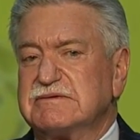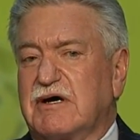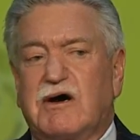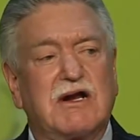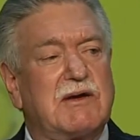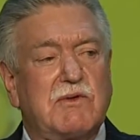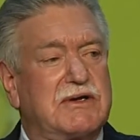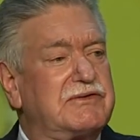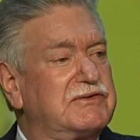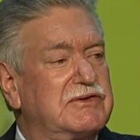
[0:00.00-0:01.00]
All I
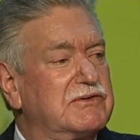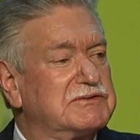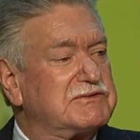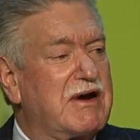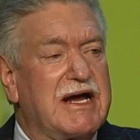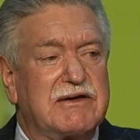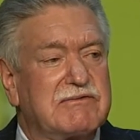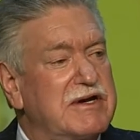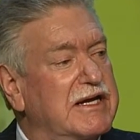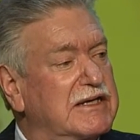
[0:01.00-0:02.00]
wanted to do was ride a
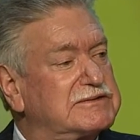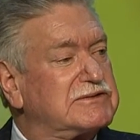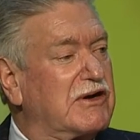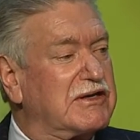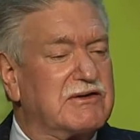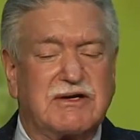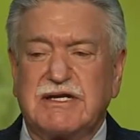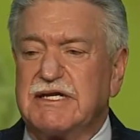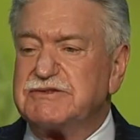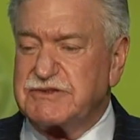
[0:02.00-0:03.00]
rig. Started on
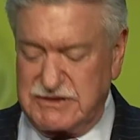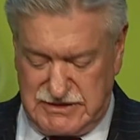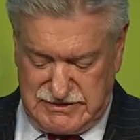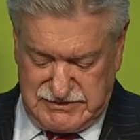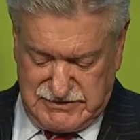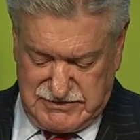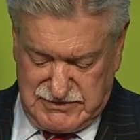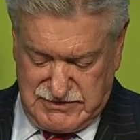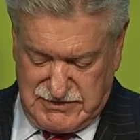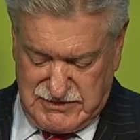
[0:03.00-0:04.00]
an engine and
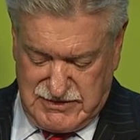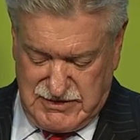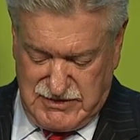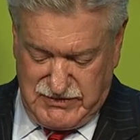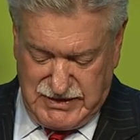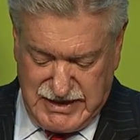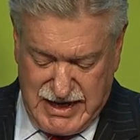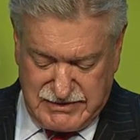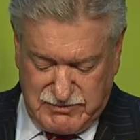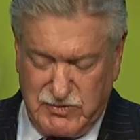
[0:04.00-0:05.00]
then
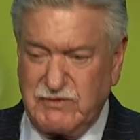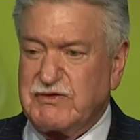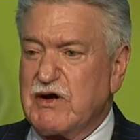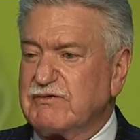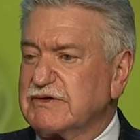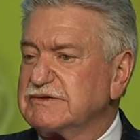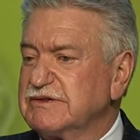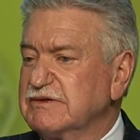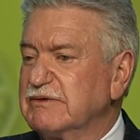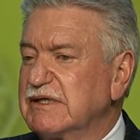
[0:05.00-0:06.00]
got moved over
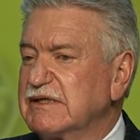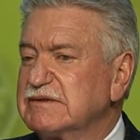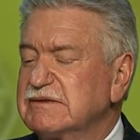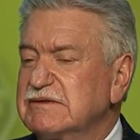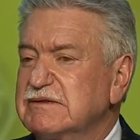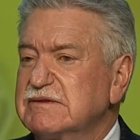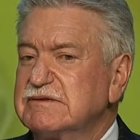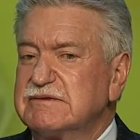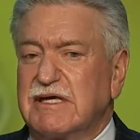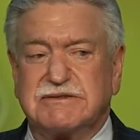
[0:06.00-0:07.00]
to uh,
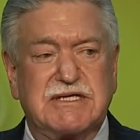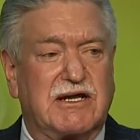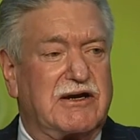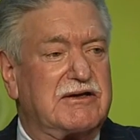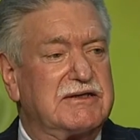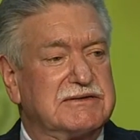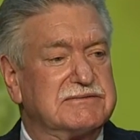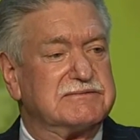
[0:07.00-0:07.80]
a tiller, and